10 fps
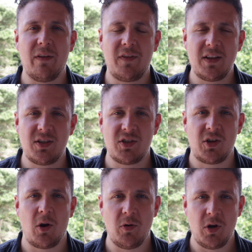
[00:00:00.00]
this is
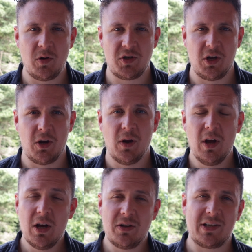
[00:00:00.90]
so new to you,
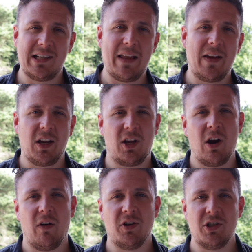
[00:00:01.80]
just let that
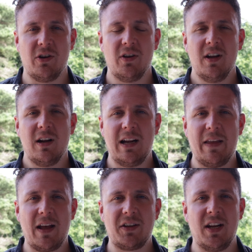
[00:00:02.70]
encourage you,
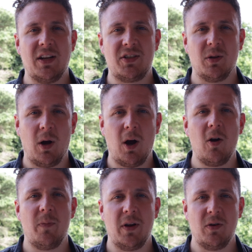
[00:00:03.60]
let that instill
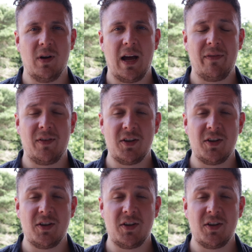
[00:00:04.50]
hope in your life, and